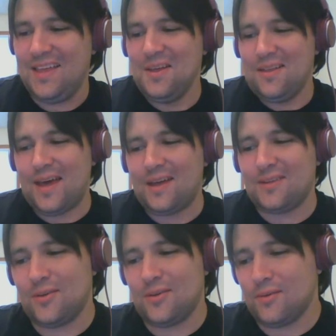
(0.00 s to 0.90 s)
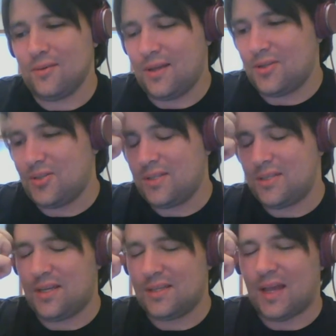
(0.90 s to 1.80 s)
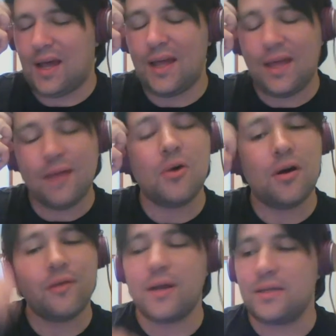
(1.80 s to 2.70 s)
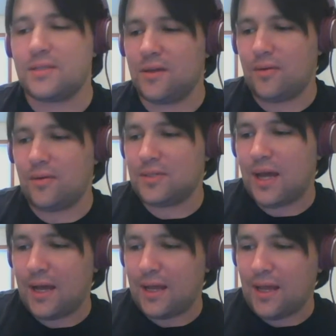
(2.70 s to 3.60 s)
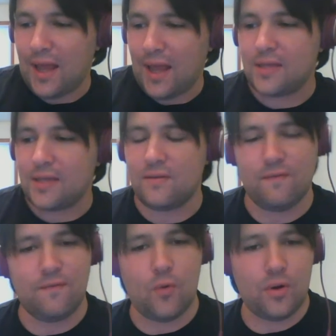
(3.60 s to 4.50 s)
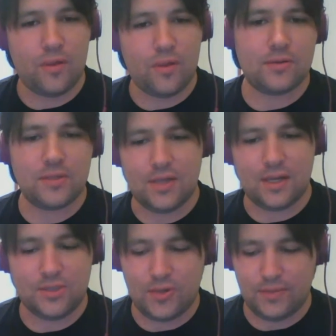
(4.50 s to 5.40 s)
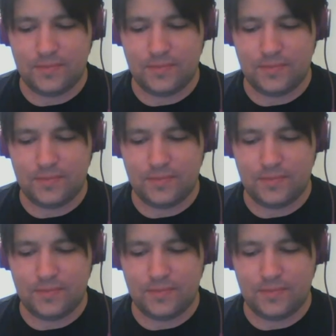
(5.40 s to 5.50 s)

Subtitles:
That'll do. And she says, I am authorized to go as high as 4,000 extra.